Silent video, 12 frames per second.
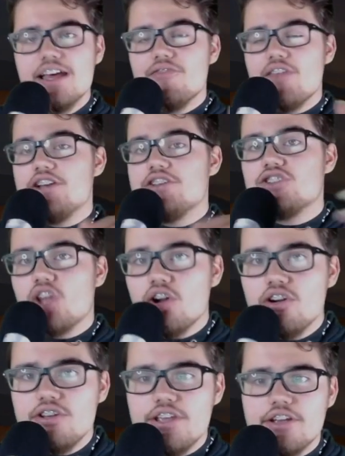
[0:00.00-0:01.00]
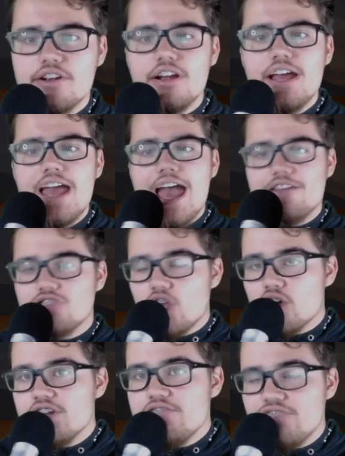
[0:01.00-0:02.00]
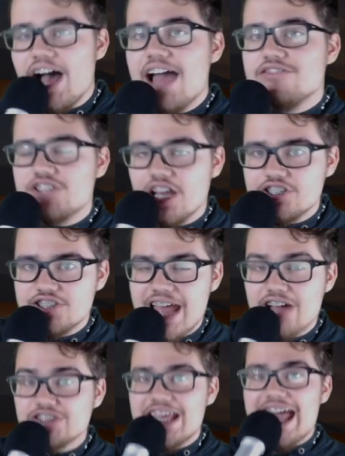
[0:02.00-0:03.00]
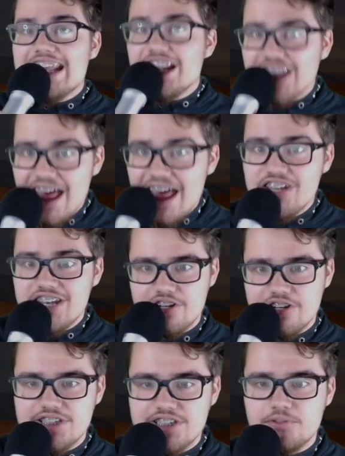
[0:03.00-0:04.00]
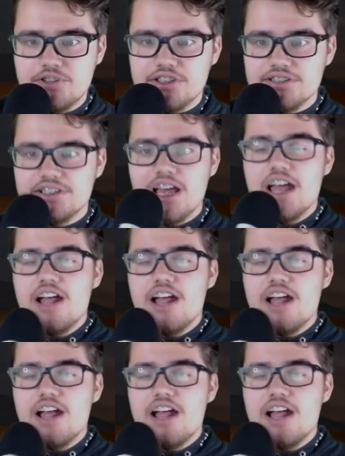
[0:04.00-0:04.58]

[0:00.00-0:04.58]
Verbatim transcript: Then in his third year, had 35 touchdowns and 11 interceptions.